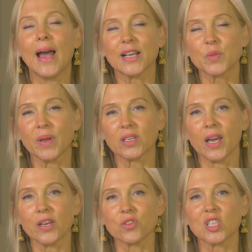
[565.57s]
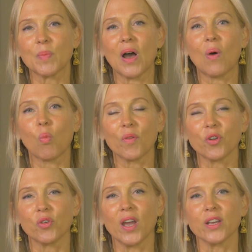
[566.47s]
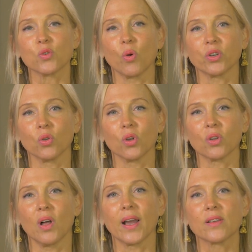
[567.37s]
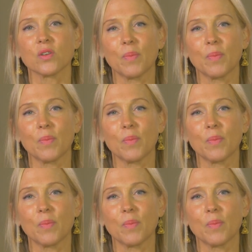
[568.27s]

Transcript: expectations about what their day is going to look like.